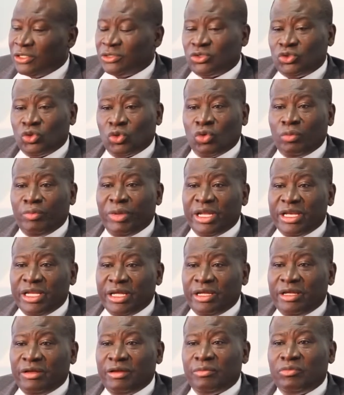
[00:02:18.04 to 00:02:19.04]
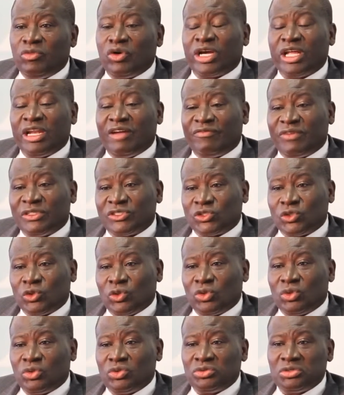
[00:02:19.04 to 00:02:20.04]
Togo, Benin, Burkina
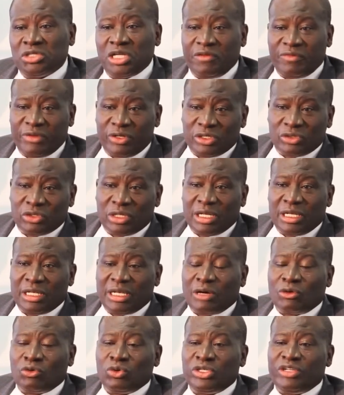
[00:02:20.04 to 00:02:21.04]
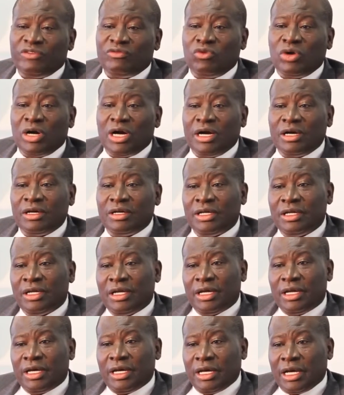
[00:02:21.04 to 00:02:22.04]
Faso, even La Côte d'Ivoire.
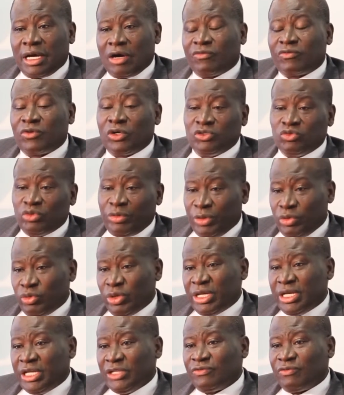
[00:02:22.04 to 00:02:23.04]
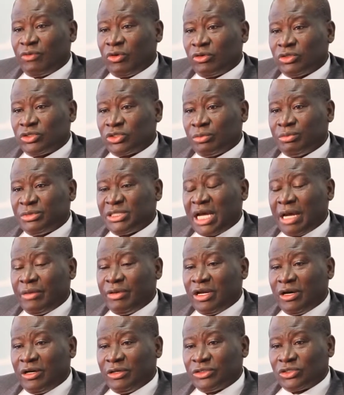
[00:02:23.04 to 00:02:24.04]
Of course, we've been doing this for some time
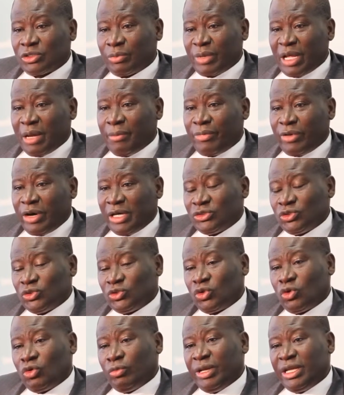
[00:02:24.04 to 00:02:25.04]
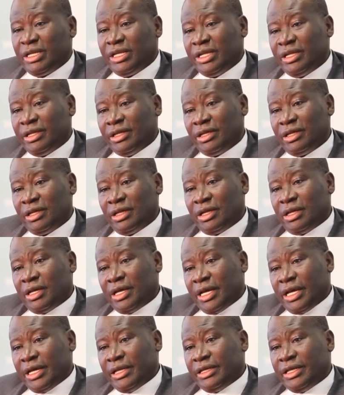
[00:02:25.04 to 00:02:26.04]
now, supplying power to Togo, Benin,
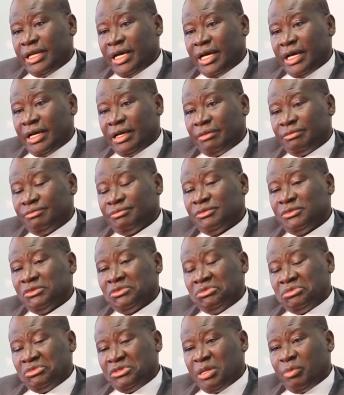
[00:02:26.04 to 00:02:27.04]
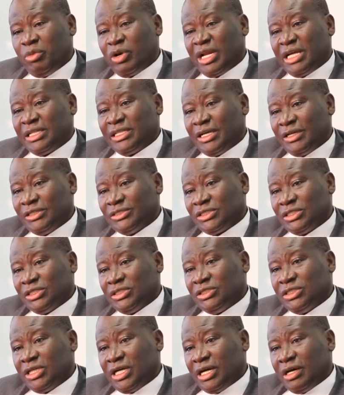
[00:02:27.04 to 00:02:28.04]
and the border towns
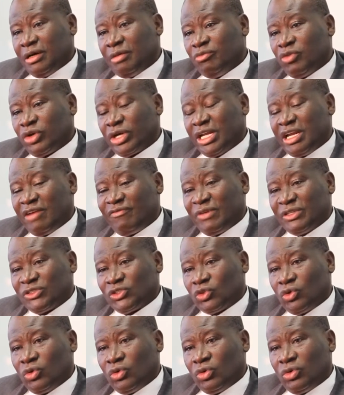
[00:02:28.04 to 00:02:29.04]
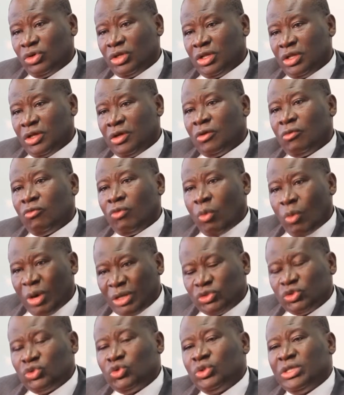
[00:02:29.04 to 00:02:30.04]
in Burkina Faso. We
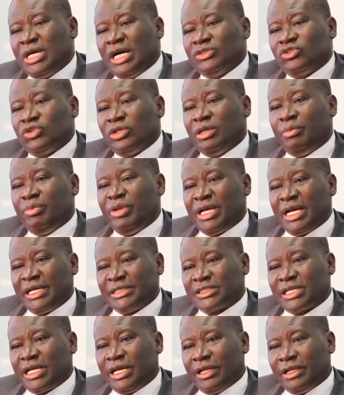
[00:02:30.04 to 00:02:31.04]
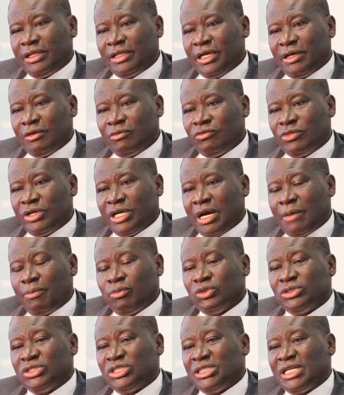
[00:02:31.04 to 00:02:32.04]
want to do that on a bigger scale, and we are
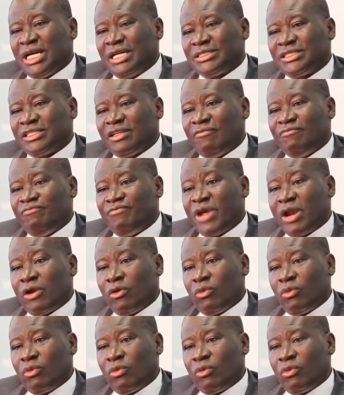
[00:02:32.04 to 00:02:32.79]
positioning ourselves very